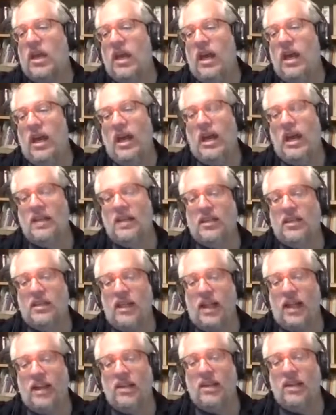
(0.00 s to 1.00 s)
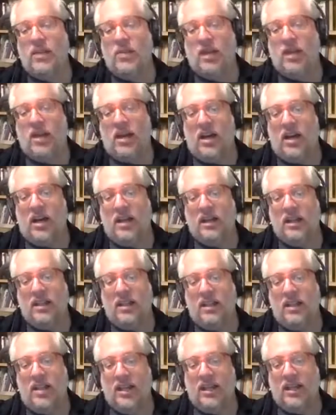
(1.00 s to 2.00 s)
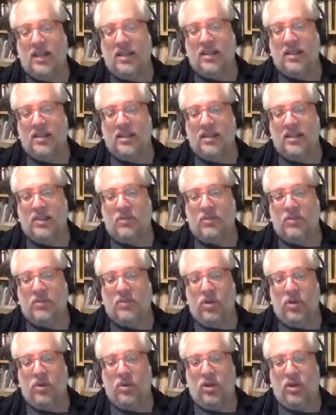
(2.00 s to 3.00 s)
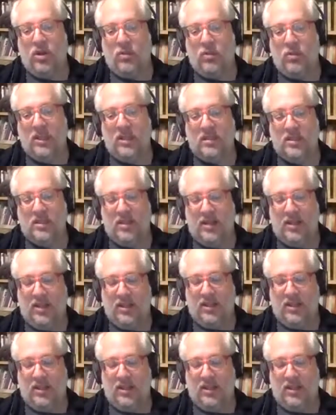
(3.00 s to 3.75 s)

As an academic, I like OER because I